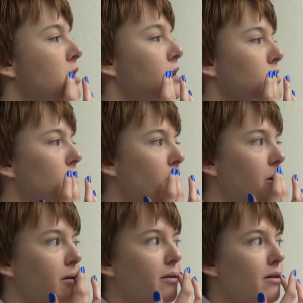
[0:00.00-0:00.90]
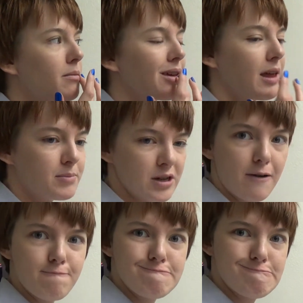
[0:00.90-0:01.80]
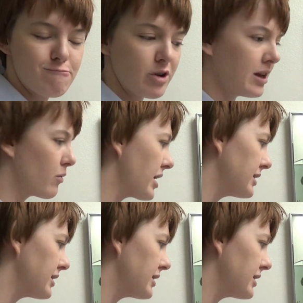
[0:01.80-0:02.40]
So, my lips are really red